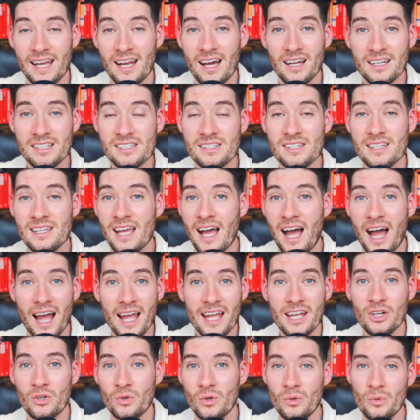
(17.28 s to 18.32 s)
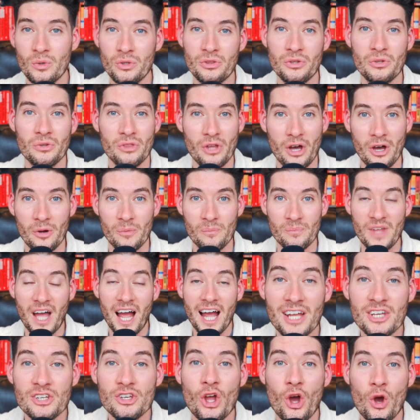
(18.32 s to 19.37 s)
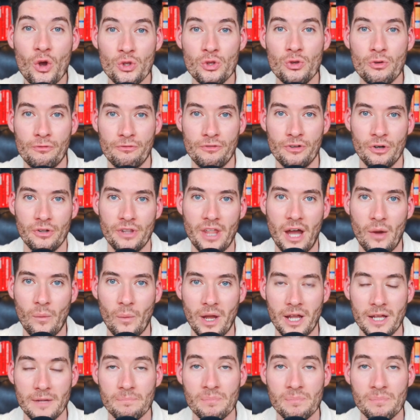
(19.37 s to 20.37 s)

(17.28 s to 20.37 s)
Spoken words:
honestly, I agree with you though. I know you feel that way.